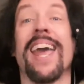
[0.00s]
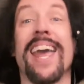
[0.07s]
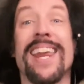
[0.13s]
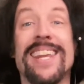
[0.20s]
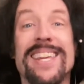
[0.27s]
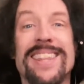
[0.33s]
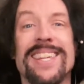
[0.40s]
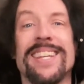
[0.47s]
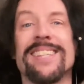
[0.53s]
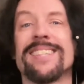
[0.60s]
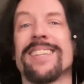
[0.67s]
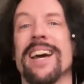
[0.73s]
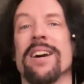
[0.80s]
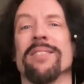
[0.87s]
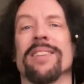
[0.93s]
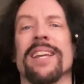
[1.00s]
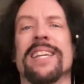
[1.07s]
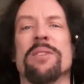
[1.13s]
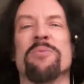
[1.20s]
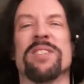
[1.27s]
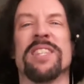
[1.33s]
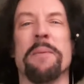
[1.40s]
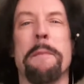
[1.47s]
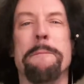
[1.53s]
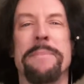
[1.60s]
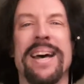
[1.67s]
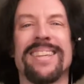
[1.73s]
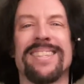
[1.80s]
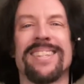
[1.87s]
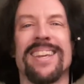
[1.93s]
anything sound like it was the
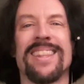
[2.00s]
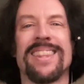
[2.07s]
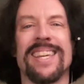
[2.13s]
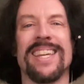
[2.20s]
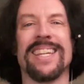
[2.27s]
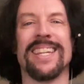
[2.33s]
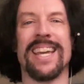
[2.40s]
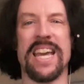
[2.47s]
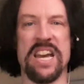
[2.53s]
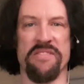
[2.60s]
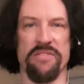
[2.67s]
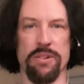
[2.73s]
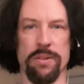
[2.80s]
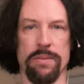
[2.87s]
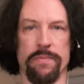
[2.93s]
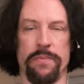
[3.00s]
best thing ever.